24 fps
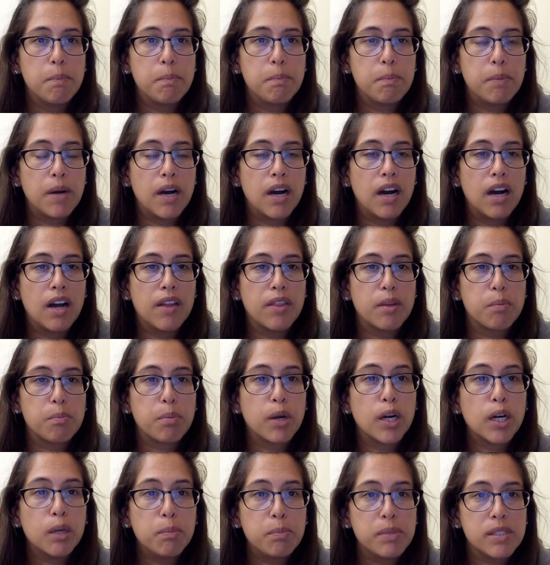But the
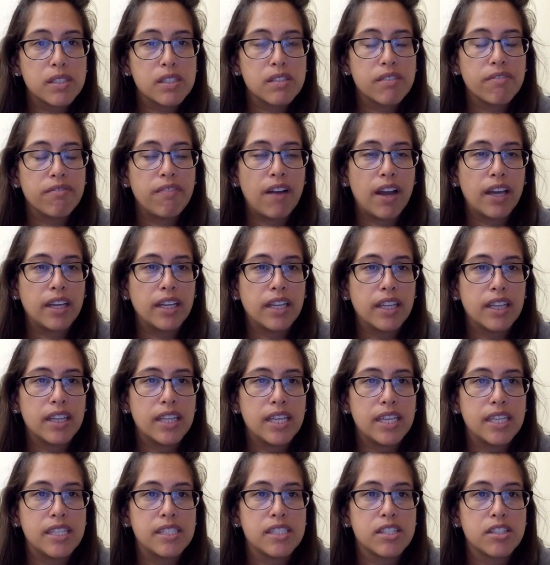purpose of finding
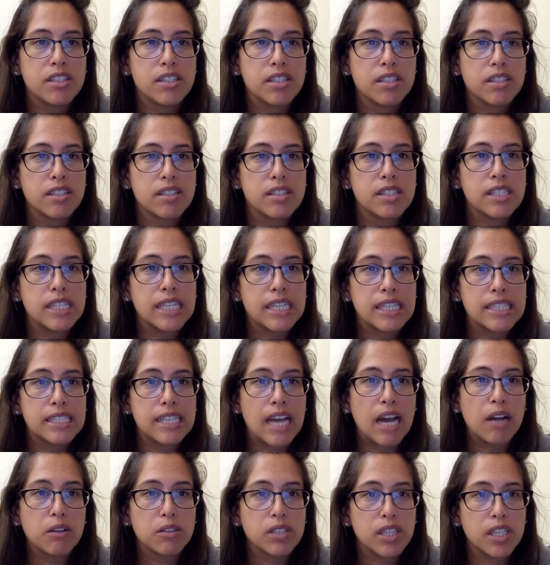these 6
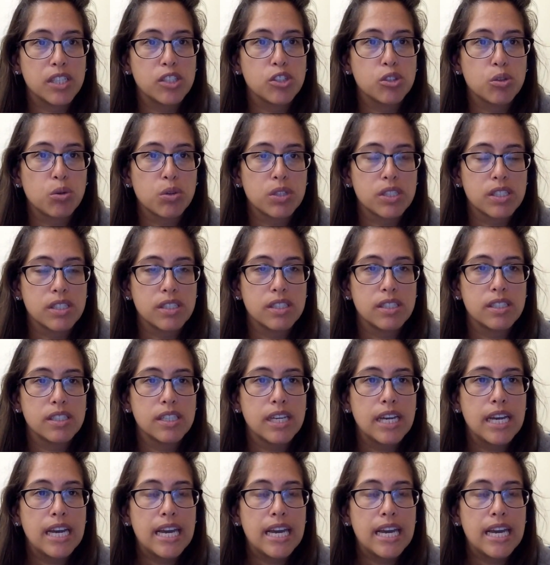outside sources